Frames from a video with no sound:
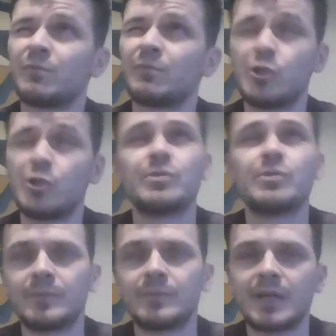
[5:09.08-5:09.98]

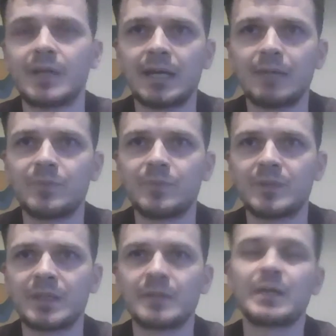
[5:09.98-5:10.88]
version,
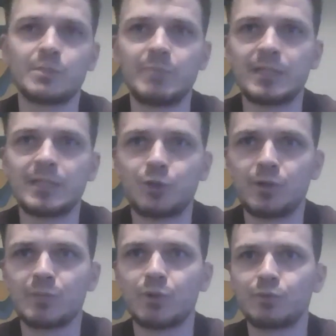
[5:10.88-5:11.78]
that was a big
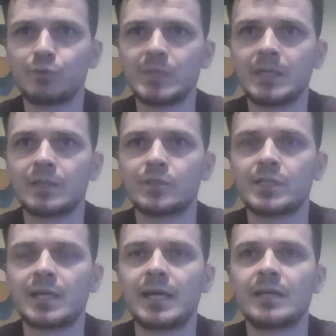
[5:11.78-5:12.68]
turning point for me, because